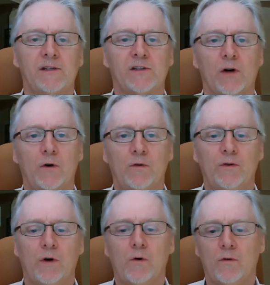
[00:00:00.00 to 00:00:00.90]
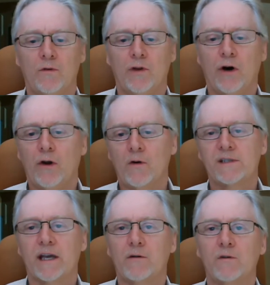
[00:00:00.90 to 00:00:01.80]
So no, not all
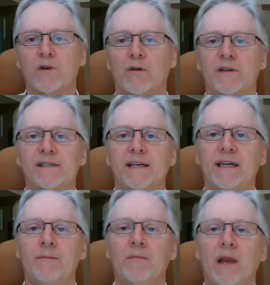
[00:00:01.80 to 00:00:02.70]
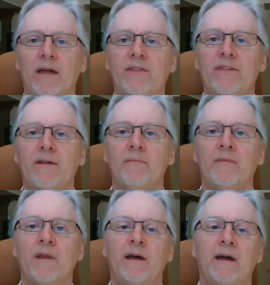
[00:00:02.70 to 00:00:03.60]
cycles are the same length.
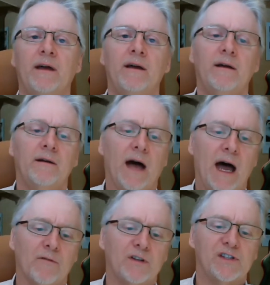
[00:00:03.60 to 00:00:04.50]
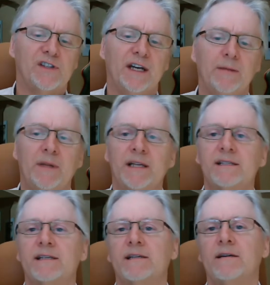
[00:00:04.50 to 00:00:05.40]
Average is 90
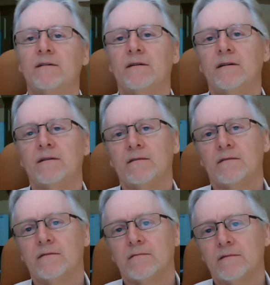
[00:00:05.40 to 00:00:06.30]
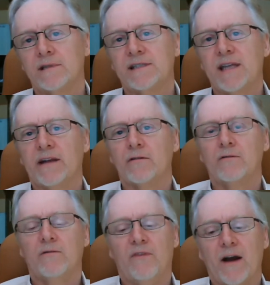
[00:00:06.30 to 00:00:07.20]
minutes.
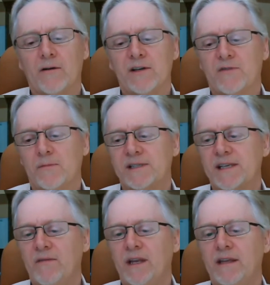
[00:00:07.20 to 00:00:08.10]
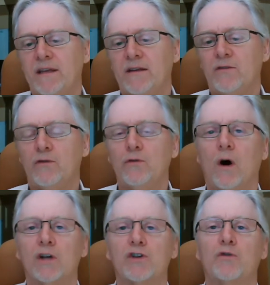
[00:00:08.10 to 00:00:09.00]
Standard varies from 70 to
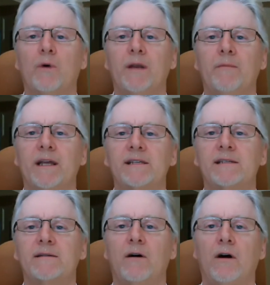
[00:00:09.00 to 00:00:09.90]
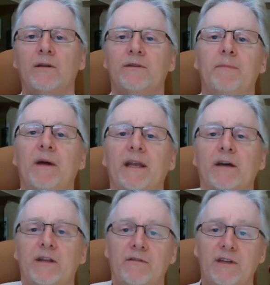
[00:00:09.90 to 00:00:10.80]
120 minutes depending
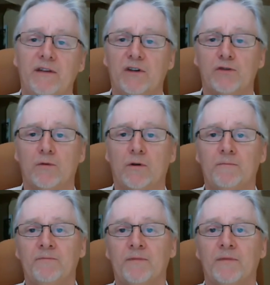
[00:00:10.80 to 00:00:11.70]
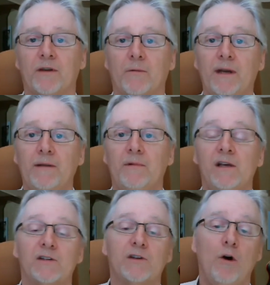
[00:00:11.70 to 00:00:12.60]
on the individual, right?
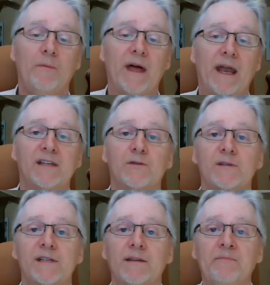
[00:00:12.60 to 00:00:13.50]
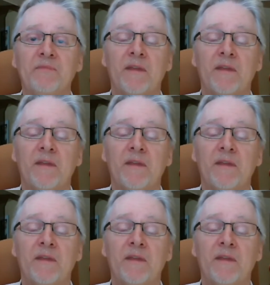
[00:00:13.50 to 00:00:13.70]
So I hope that answers it.